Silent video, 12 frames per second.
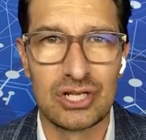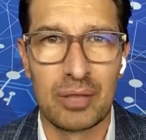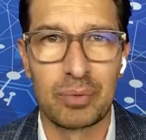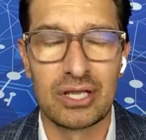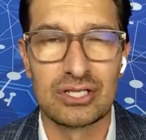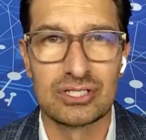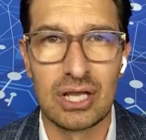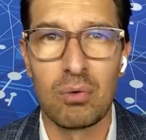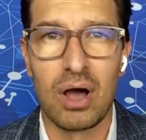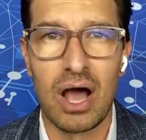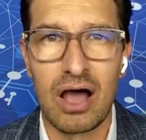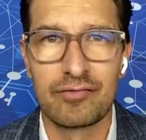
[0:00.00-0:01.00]
child, because
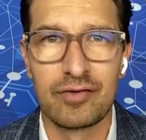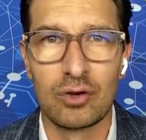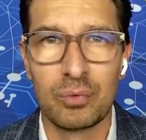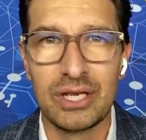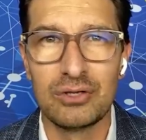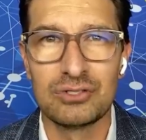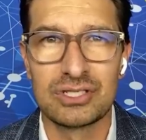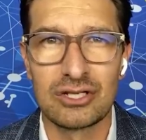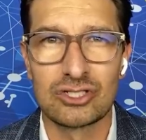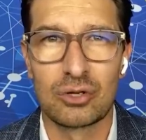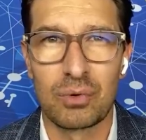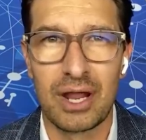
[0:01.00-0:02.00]
so often we do
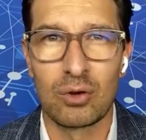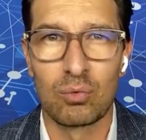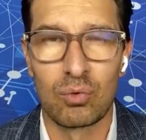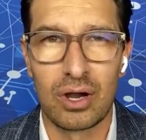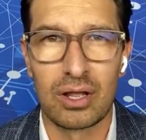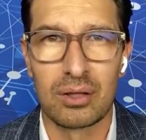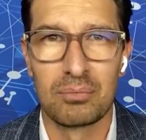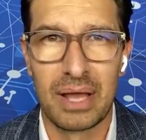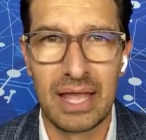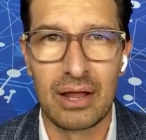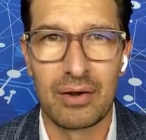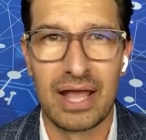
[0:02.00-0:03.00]
such great work,
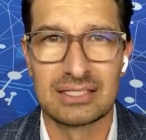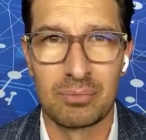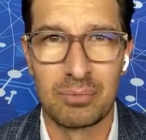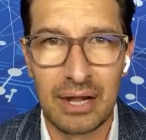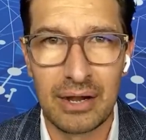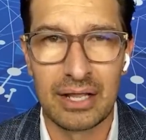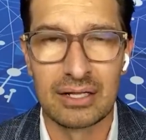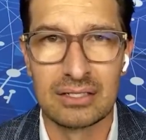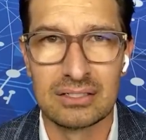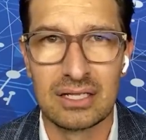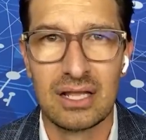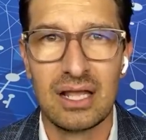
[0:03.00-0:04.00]
Mayor, as
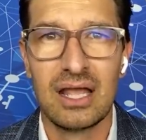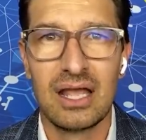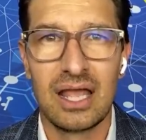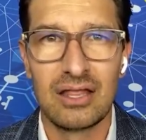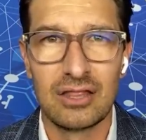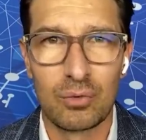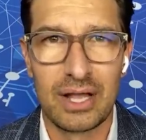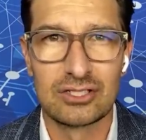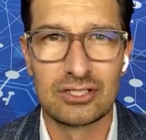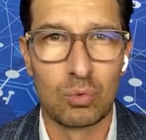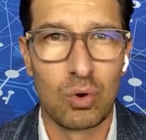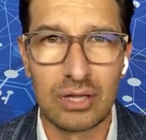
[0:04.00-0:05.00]
Americans in the
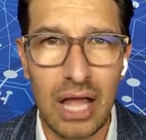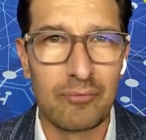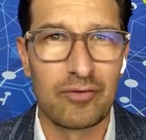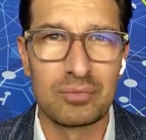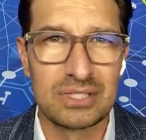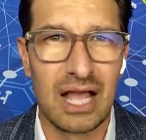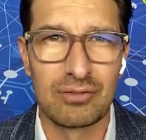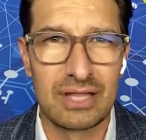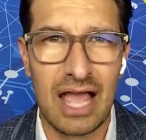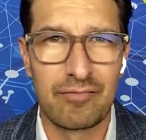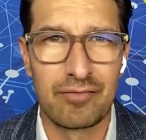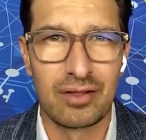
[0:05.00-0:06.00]
rest of the world. I'm from South
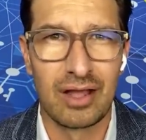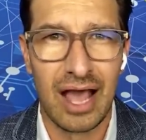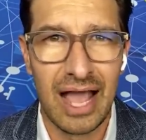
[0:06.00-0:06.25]
Africa.